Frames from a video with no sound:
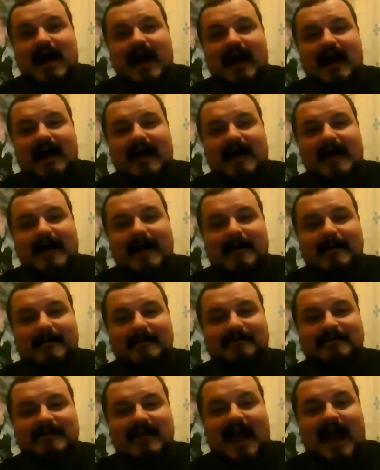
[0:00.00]

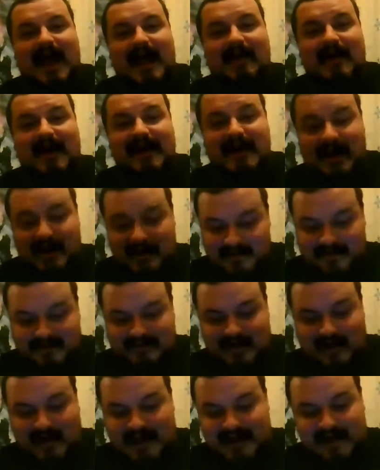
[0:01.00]
And I
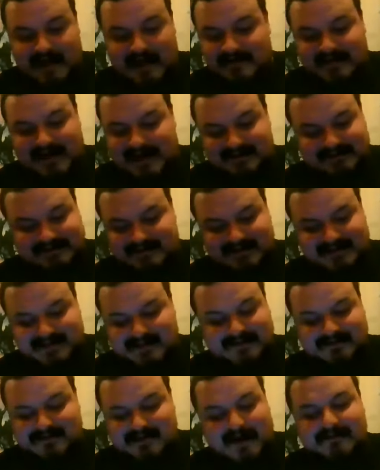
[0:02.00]
know that
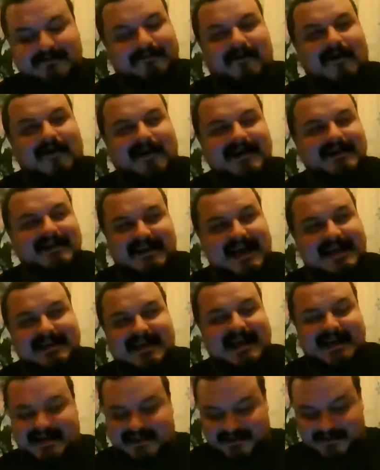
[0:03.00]
you don't fucking say
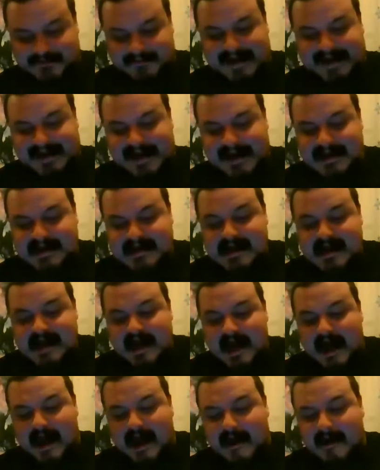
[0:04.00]
that unless you mean it.
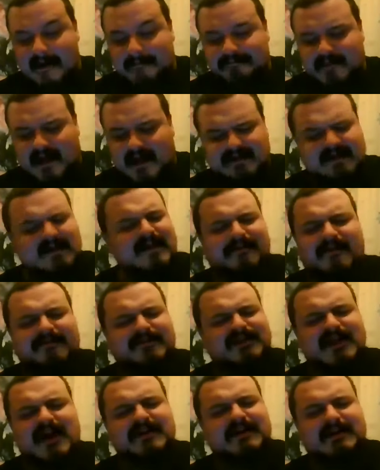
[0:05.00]
I don't know if
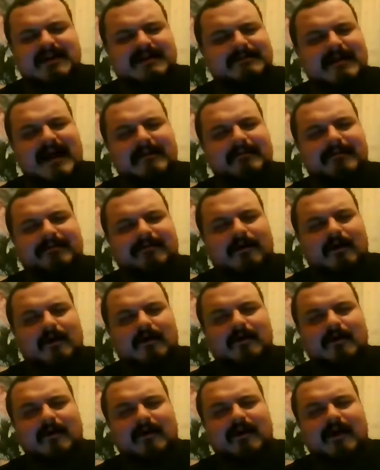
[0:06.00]
I've shown you this band
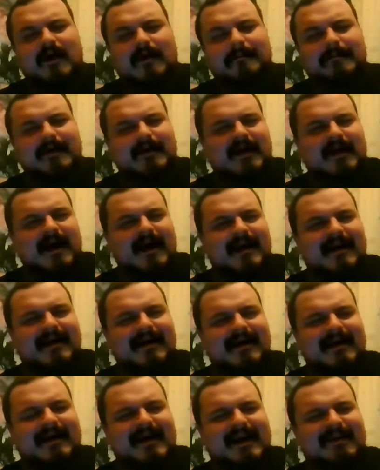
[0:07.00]
before or not, but
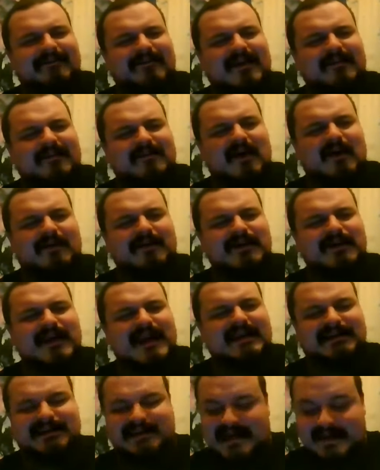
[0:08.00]
if not, you
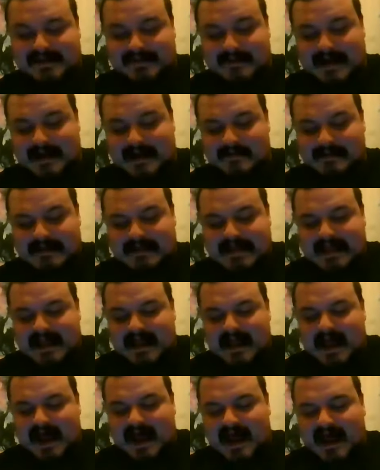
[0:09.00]
need to check them out.
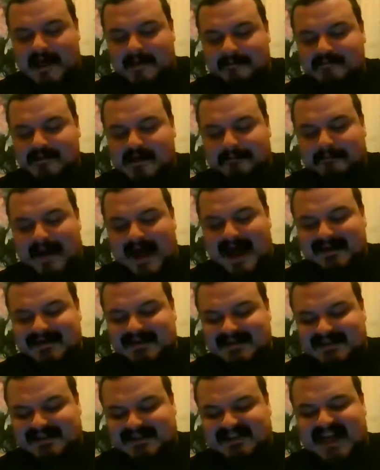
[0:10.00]
The
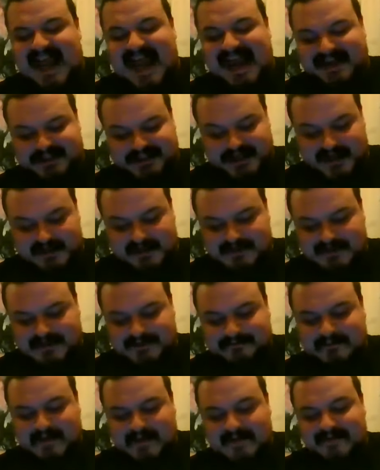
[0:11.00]
band is
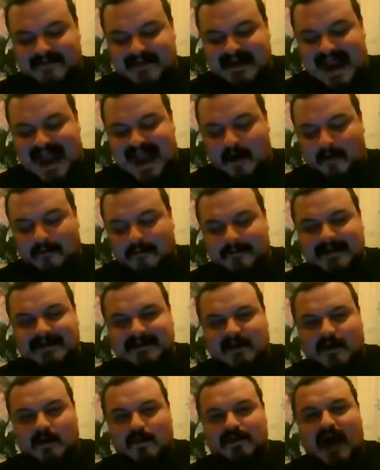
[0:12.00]
Sectioned, and the album
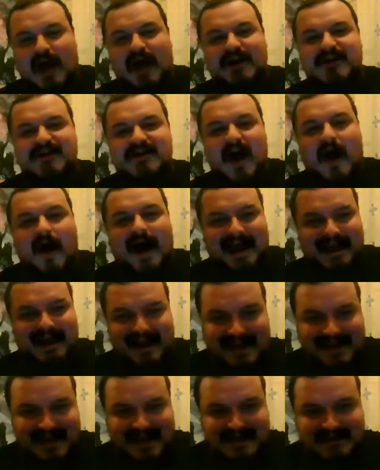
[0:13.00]
is called
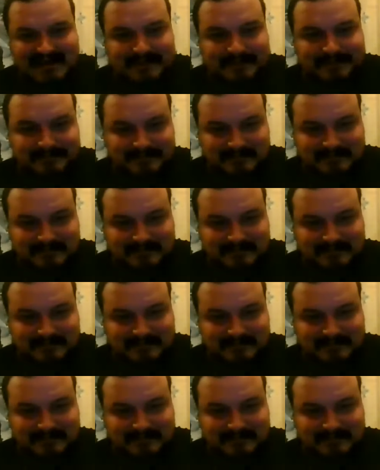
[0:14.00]
Annihilated.